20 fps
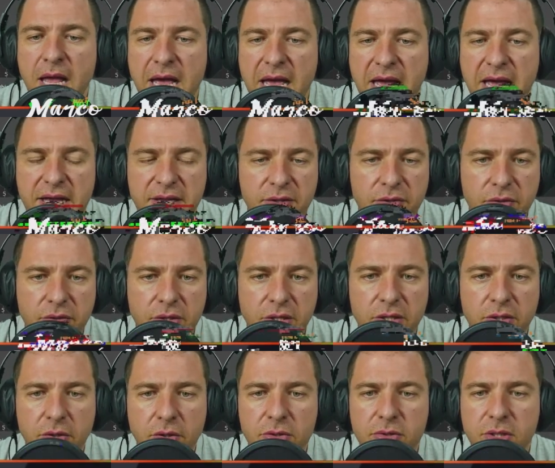And
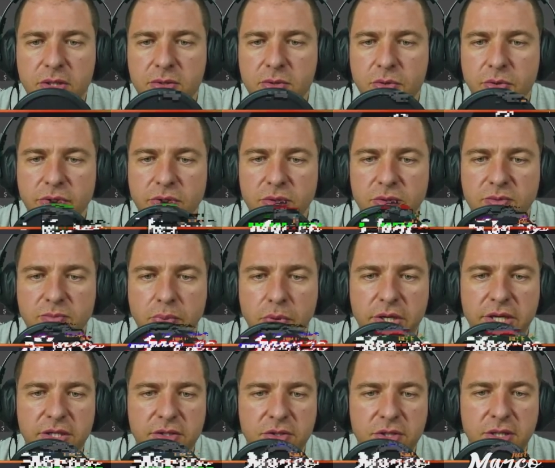in order to use
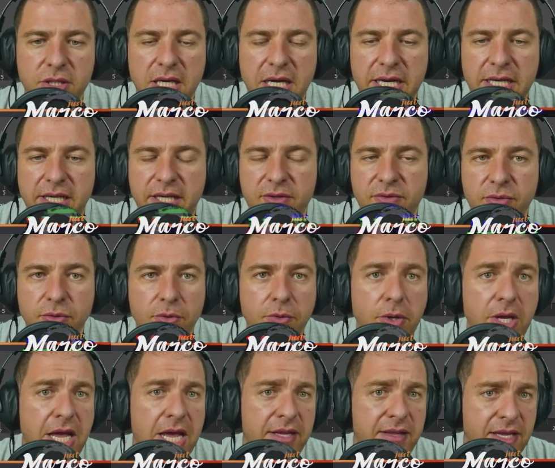bridge, I need to
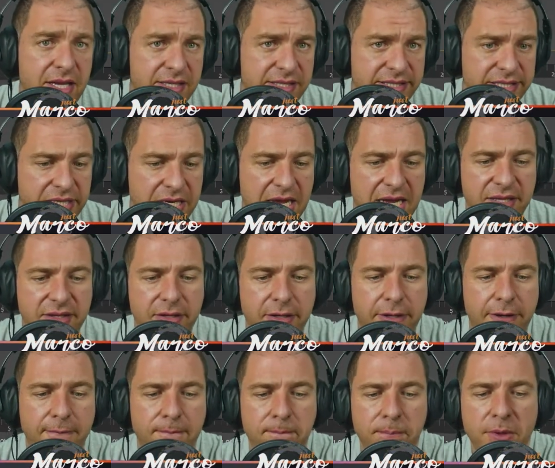create a
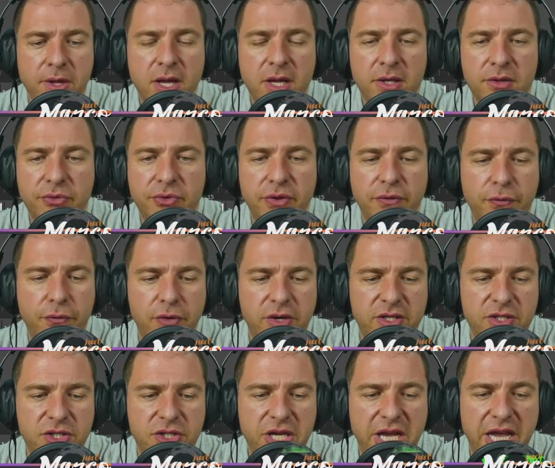slightly
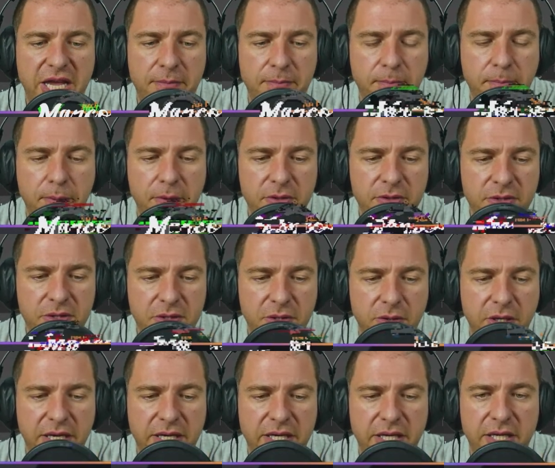different shape.
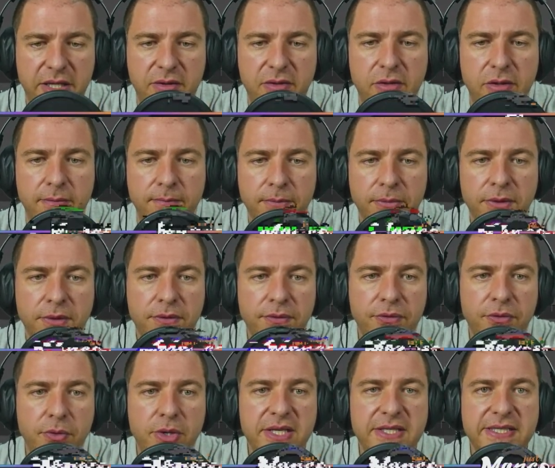So I need
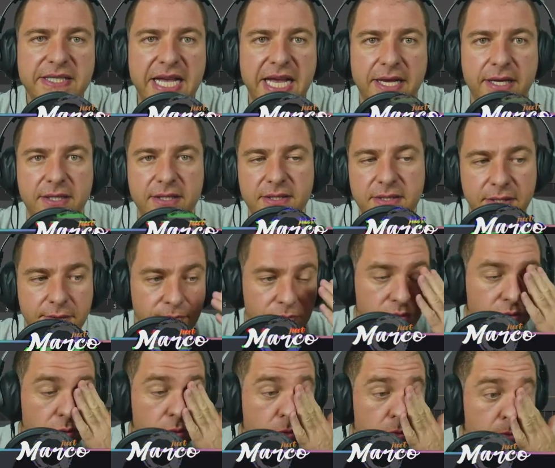3 seconds
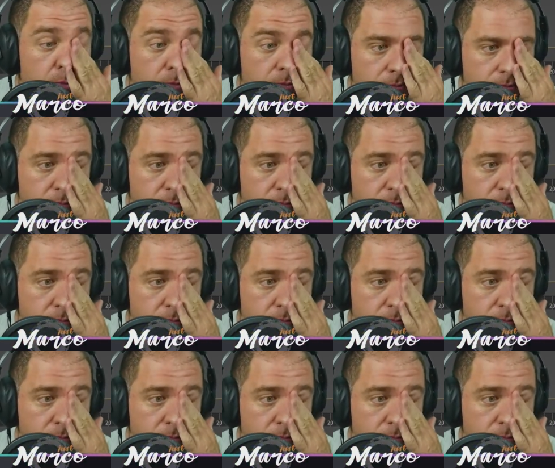to